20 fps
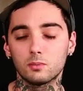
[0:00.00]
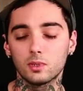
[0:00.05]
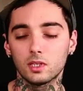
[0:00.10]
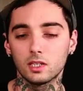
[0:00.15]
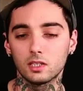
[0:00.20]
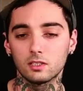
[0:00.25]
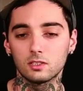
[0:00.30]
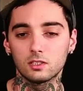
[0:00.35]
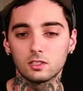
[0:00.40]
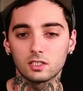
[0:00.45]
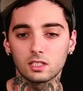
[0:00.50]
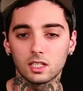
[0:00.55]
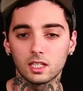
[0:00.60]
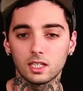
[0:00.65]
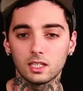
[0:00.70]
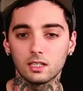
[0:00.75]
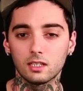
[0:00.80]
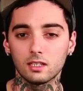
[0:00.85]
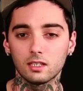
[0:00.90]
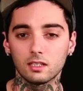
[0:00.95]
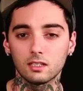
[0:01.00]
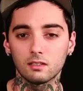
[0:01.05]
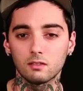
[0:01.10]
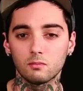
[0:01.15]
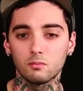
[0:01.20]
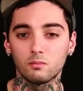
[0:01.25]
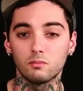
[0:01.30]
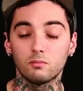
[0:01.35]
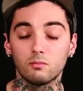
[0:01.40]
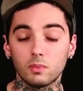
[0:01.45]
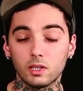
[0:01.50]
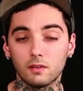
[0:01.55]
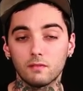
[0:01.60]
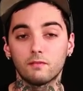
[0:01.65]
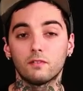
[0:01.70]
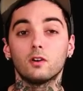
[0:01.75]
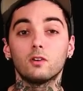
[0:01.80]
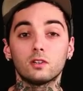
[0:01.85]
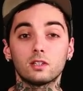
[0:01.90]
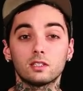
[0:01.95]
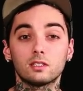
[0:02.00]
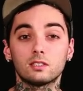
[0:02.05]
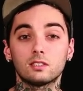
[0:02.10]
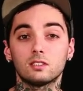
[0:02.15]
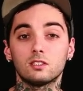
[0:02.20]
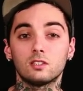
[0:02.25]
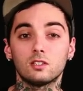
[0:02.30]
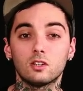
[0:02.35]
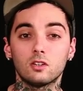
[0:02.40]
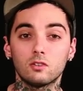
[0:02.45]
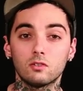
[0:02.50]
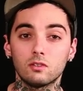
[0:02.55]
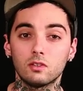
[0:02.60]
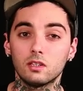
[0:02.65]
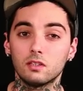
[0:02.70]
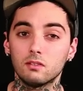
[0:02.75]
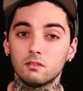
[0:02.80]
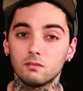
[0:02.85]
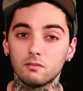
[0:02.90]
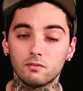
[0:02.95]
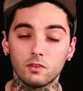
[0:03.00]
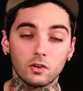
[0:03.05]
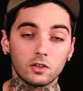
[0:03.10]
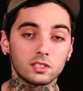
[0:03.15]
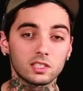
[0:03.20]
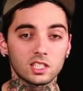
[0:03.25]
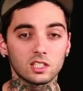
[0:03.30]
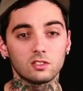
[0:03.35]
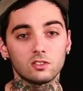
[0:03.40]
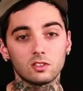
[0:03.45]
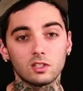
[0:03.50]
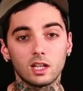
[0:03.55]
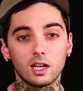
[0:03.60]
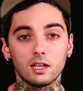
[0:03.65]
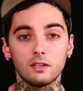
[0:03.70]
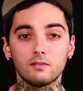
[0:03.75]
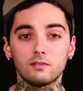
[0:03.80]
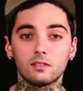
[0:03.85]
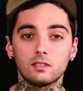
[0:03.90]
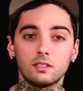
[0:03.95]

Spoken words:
to me is just like being focused, you know, and focusing on your life